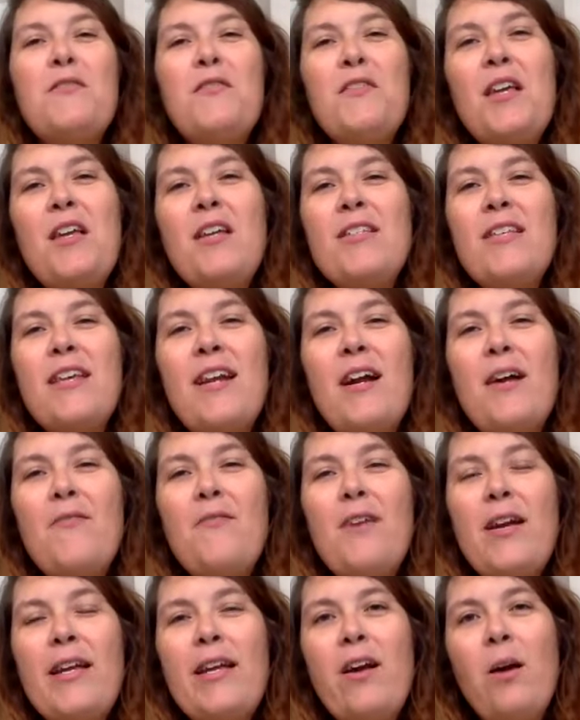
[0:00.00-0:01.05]
things that are
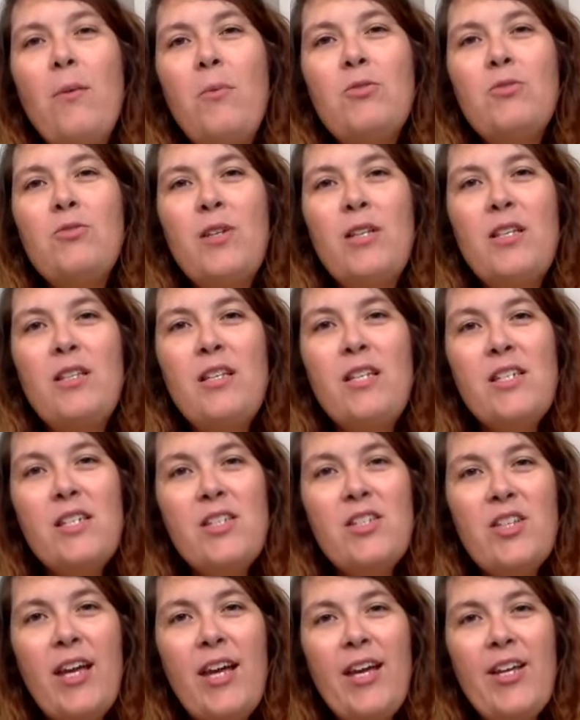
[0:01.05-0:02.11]
very common during this
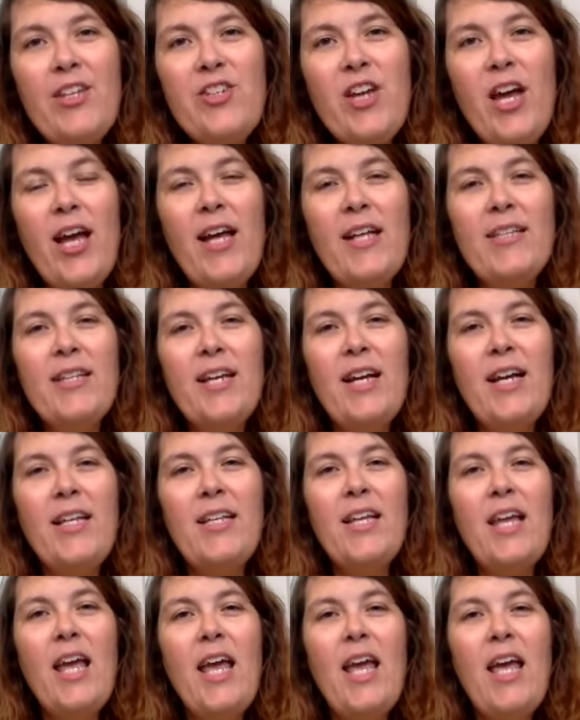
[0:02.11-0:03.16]
stage and that